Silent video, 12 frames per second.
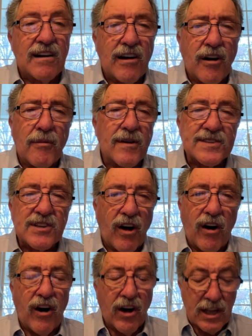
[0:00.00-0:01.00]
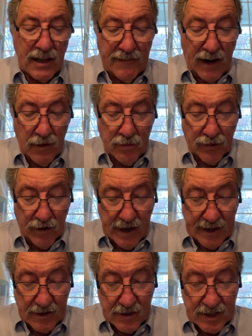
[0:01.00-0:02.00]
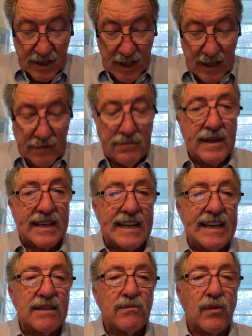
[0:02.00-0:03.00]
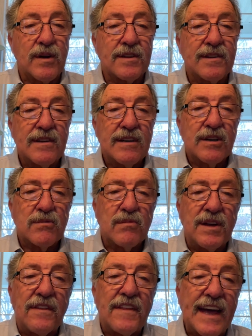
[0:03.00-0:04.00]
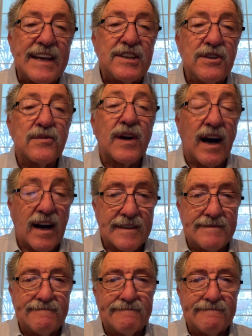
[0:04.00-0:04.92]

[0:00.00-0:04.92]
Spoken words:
almost all of our prayers begin with, "We thank you, God."